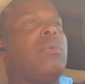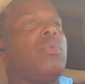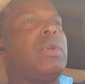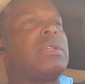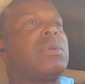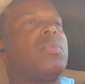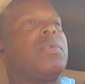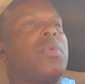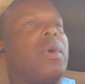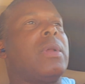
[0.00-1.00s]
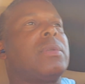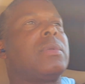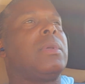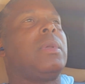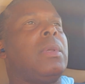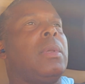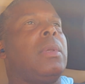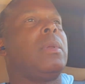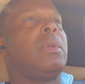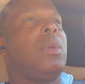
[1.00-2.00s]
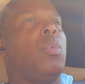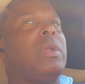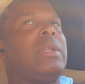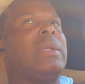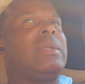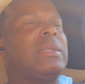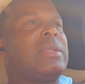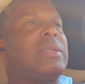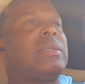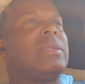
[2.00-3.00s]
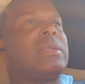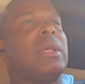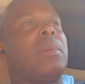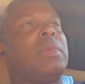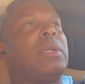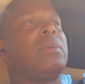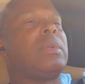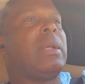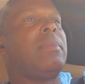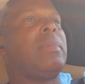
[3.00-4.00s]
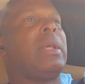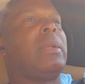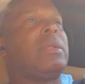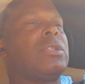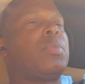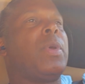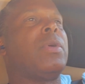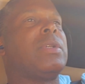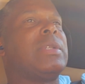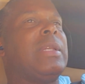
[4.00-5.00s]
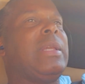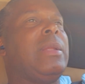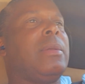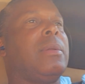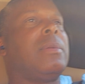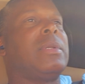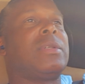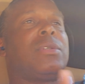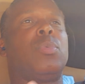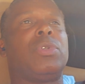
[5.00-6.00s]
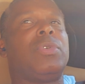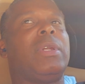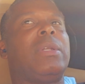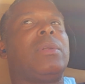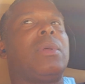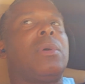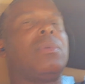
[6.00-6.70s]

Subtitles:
risen with Christ, well then this is the step that the Spirit is leading. This is what you need to know.